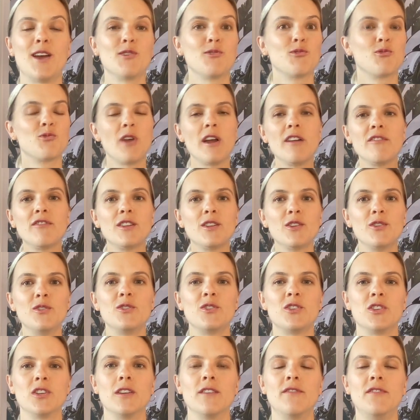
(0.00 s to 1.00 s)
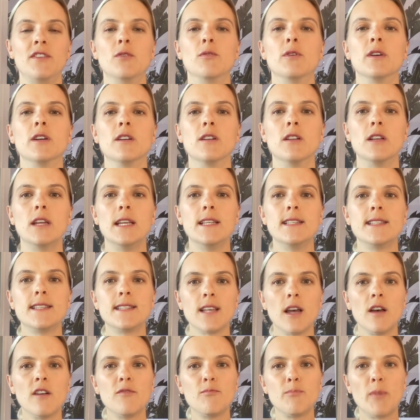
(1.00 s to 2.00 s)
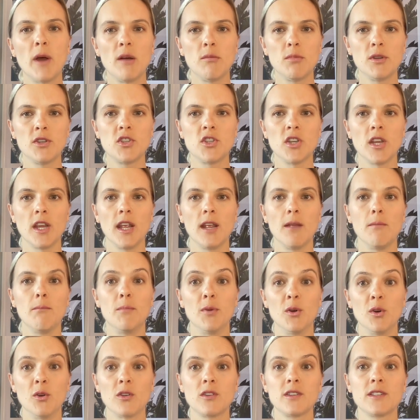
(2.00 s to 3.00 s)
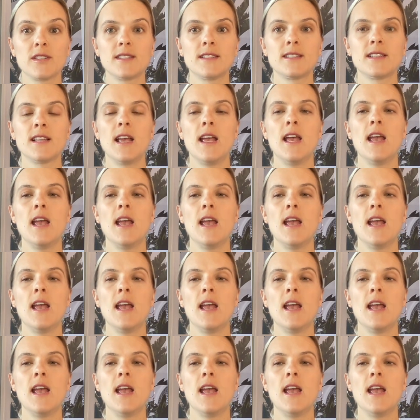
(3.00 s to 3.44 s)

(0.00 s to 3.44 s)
a revolution, if you will, in self publishing books.